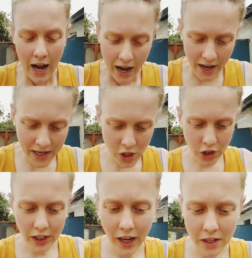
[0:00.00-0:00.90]

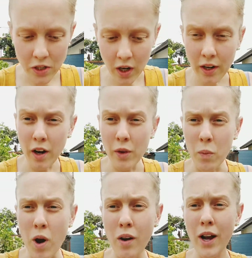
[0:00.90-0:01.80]
Initially, I started on the
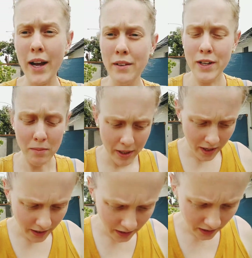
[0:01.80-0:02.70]
wrong kind of
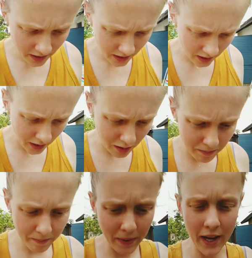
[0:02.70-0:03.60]
antibiotic,
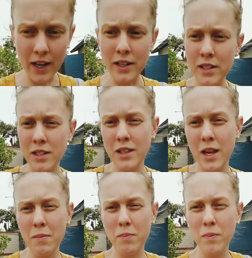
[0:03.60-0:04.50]
and
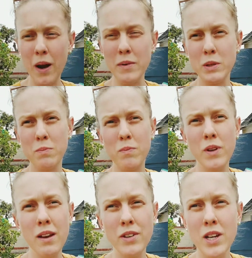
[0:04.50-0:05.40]
I was
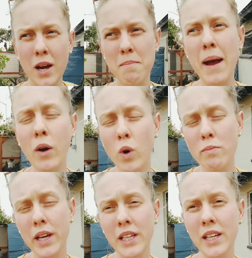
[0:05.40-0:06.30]
given
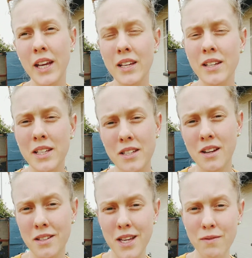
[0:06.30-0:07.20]
macrobid, and it's
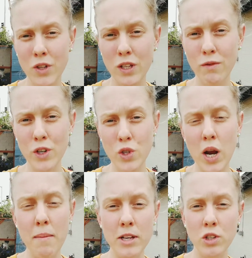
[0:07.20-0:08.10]
not safe during the first
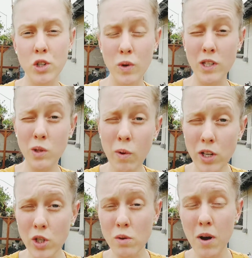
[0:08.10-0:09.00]
trimester, so I
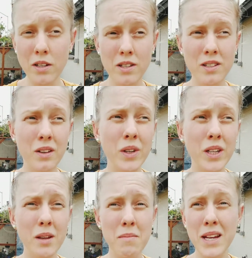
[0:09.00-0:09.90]
switched to
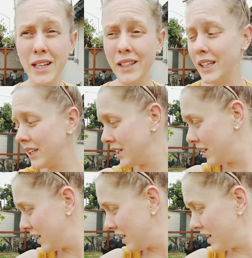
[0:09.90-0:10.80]
amoxicillin immediately.
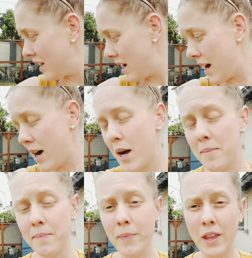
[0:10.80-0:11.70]

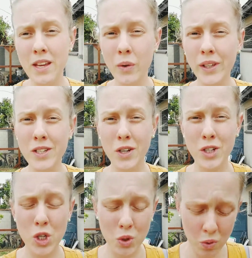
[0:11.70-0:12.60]
I think I only took
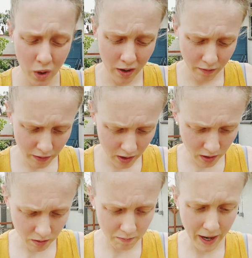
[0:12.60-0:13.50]
2 of
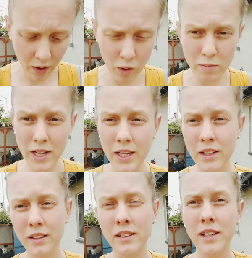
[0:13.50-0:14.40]
the
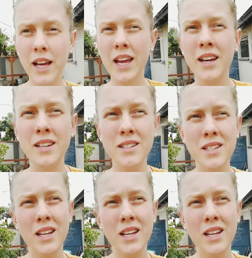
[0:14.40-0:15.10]
macrobid, and